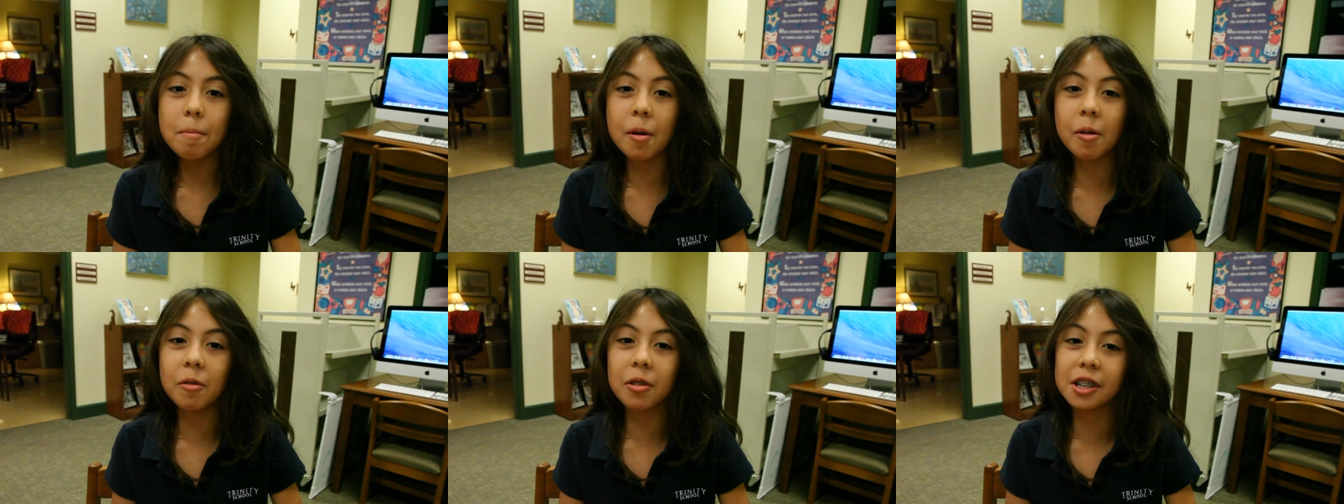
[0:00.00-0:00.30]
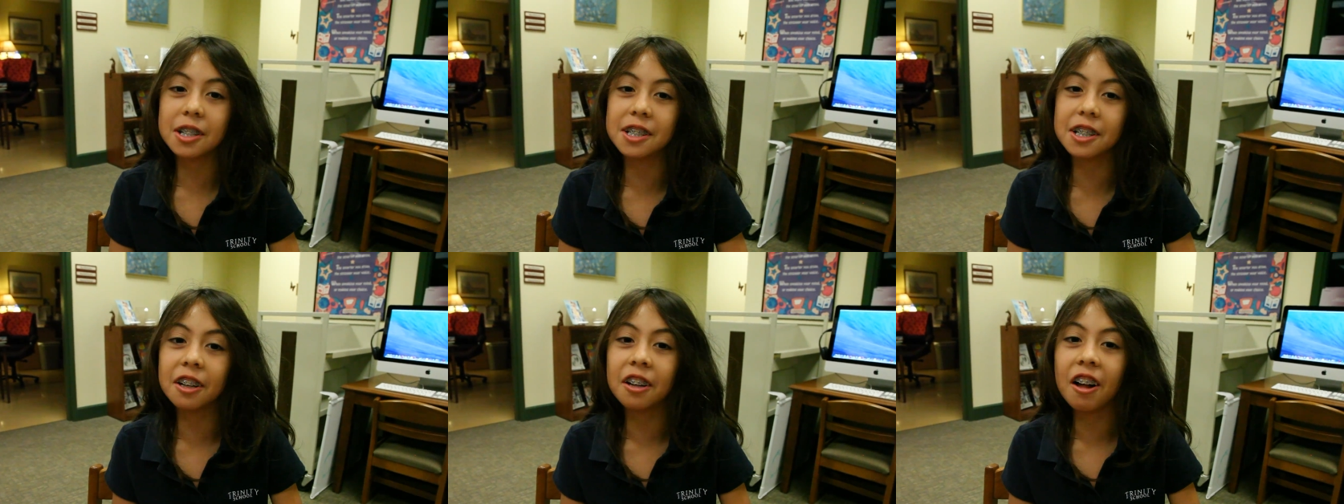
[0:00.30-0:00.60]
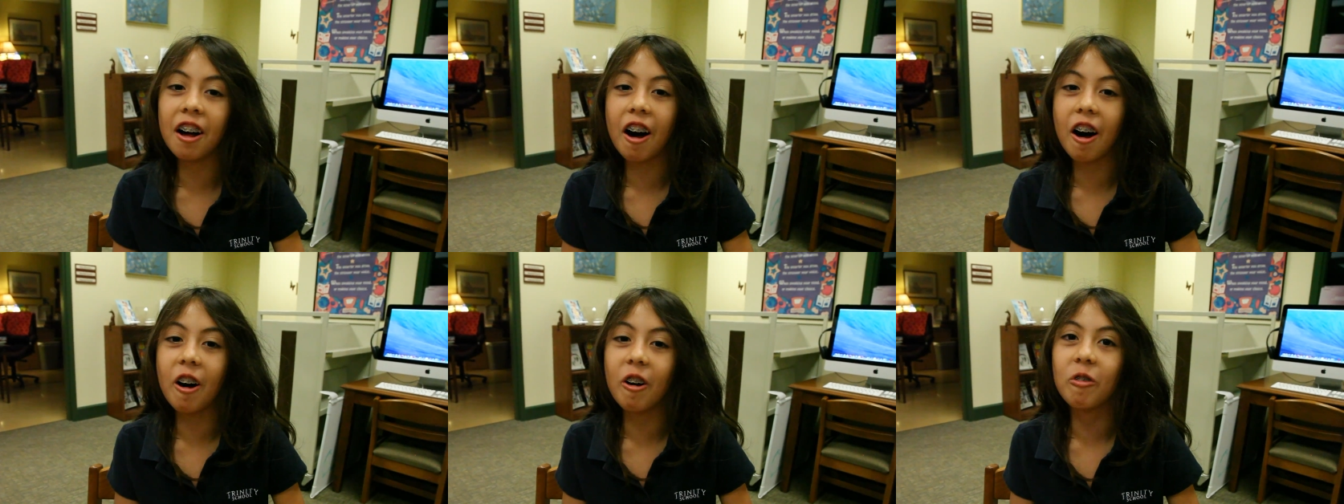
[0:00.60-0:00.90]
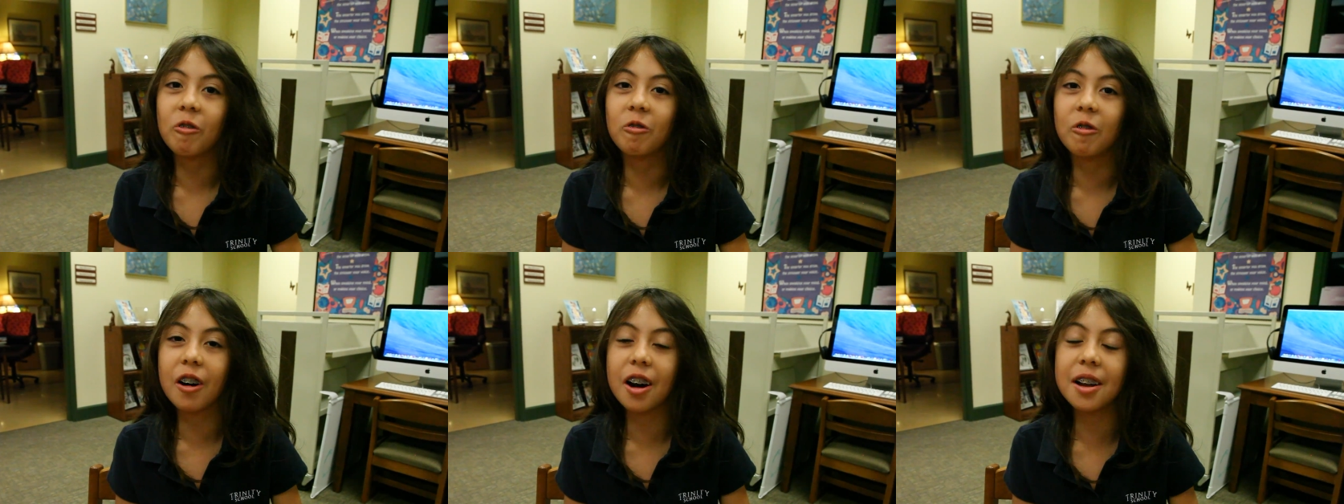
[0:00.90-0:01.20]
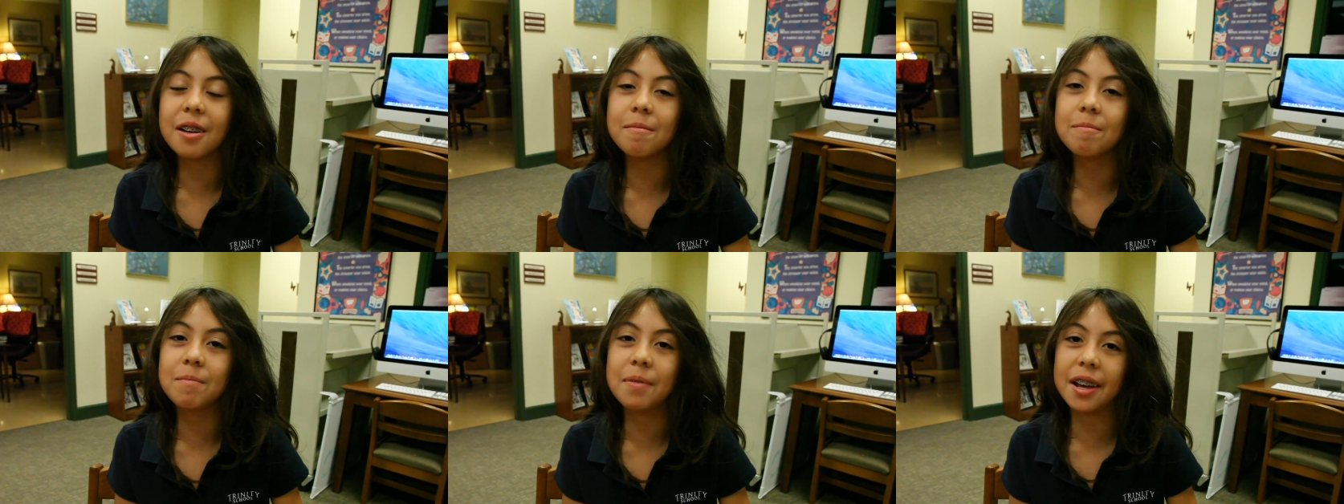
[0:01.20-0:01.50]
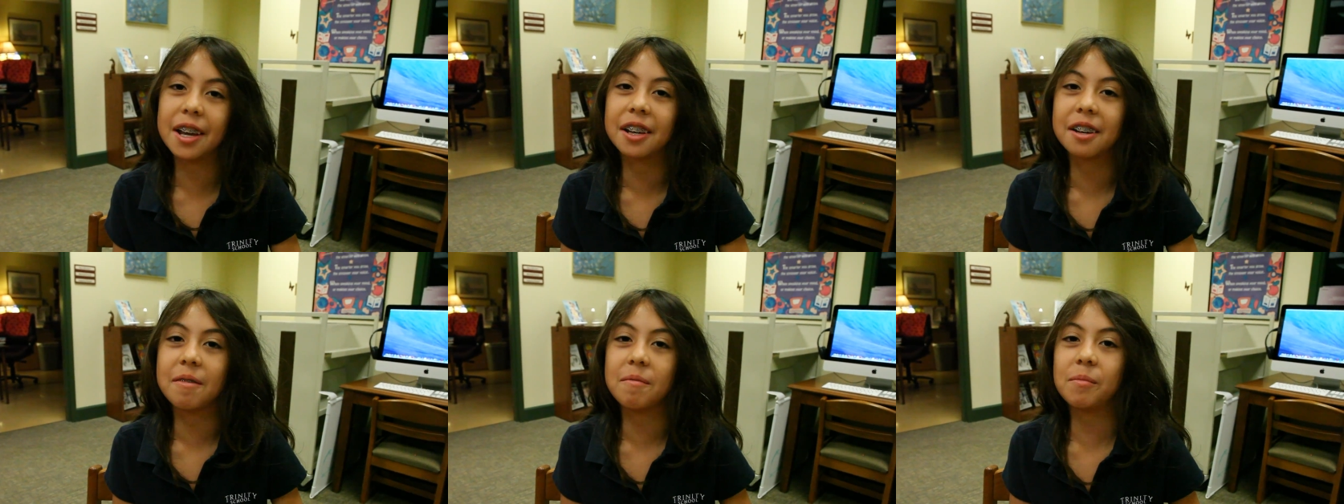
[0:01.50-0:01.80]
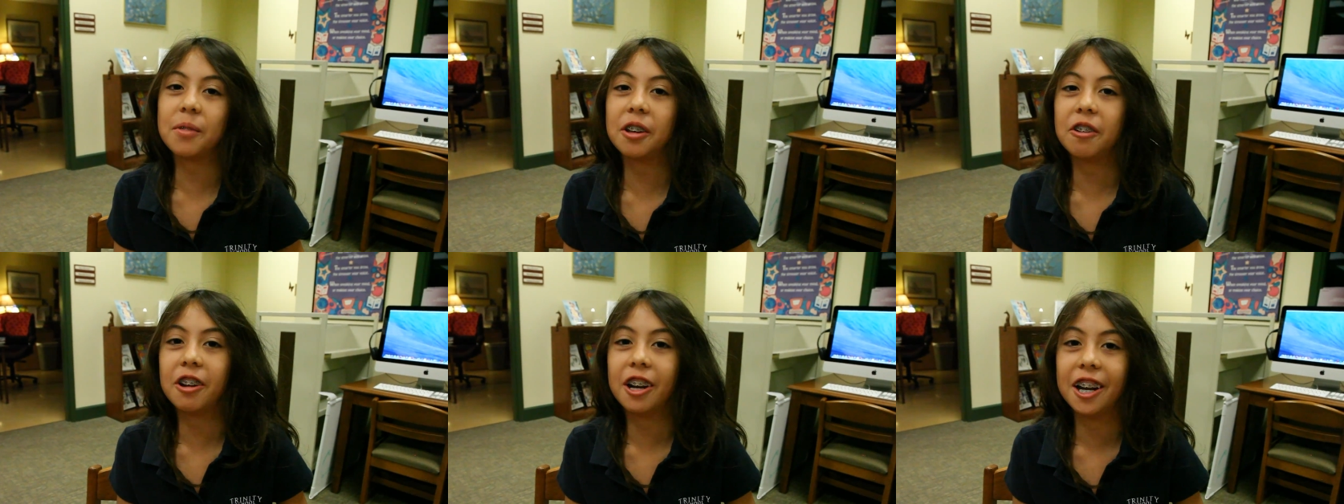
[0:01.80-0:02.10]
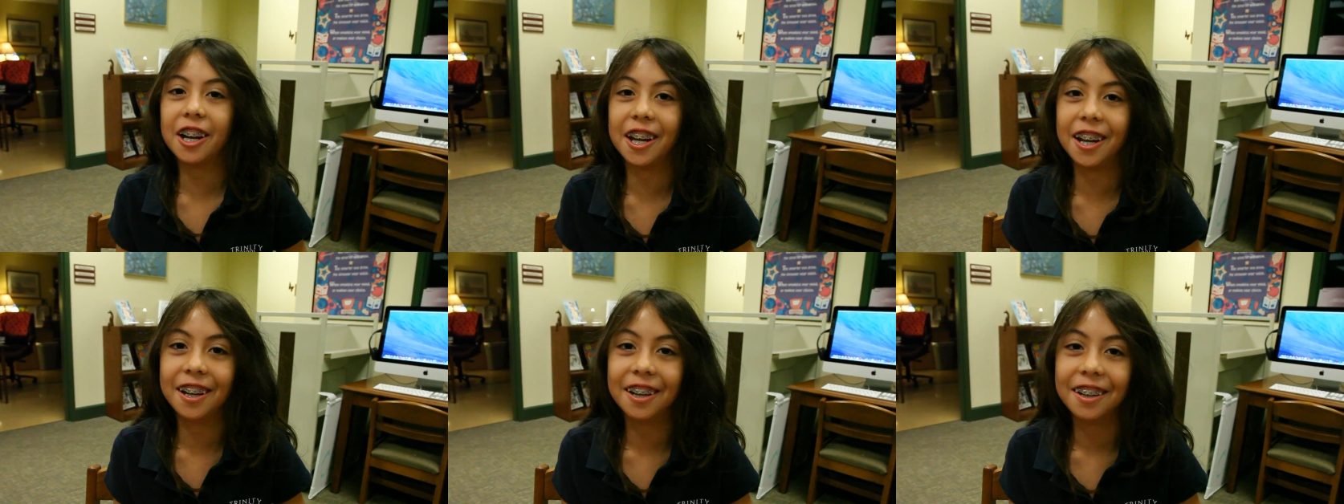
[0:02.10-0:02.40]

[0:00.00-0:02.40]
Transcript: but we're still all one big community.